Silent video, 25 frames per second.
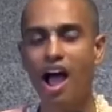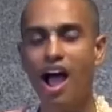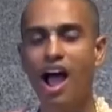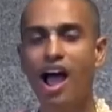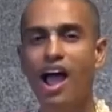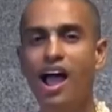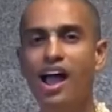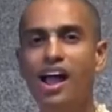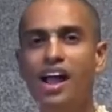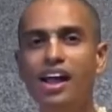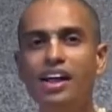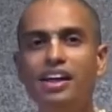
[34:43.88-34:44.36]

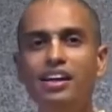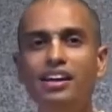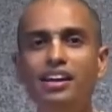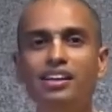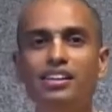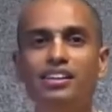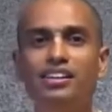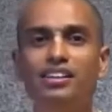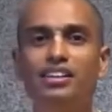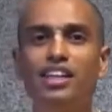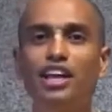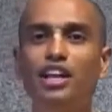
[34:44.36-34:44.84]
And
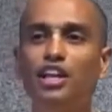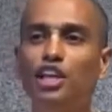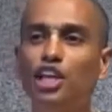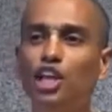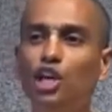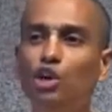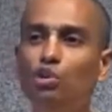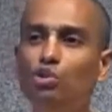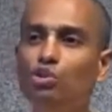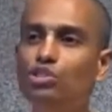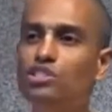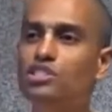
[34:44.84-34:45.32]
the
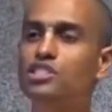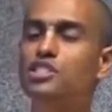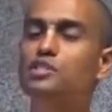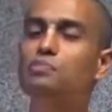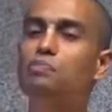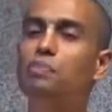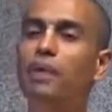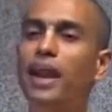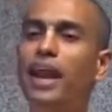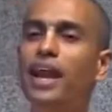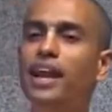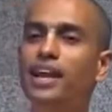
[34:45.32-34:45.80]
news
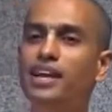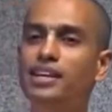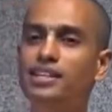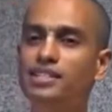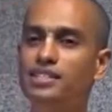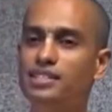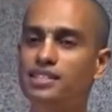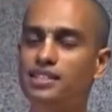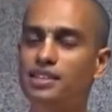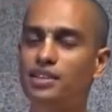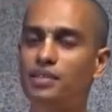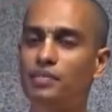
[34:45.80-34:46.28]

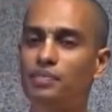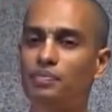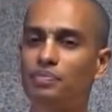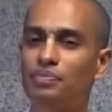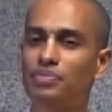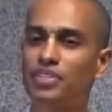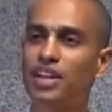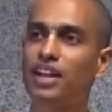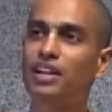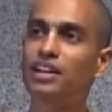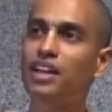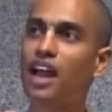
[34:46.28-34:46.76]
spreads
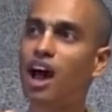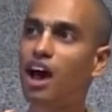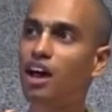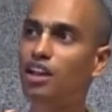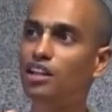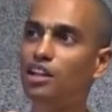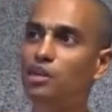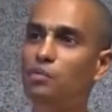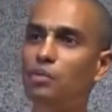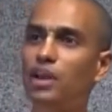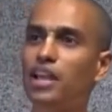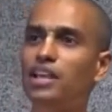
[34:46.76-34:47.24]
that
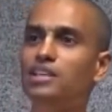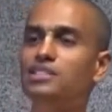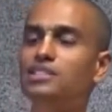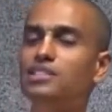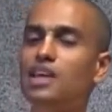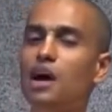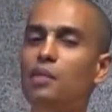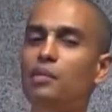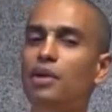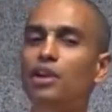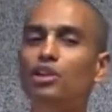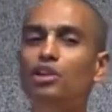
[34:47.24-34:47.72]
Narada Muni is
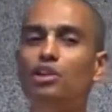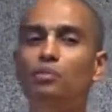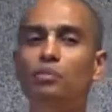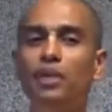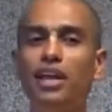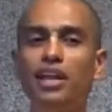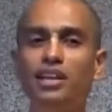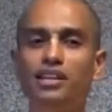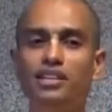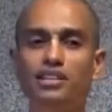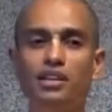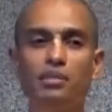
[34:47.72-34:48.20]
coming to
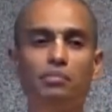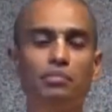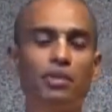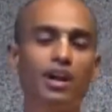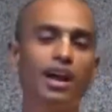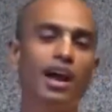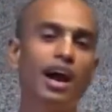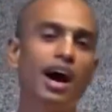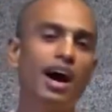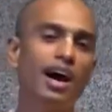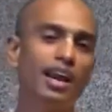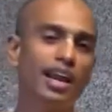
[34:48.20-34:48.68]
meet
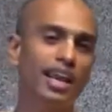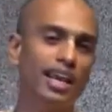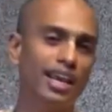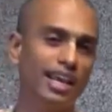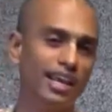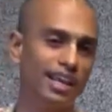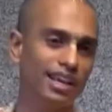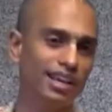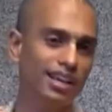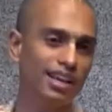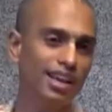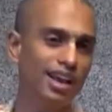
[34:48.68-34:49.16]

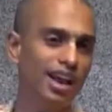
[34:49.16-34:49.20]
Mrigari.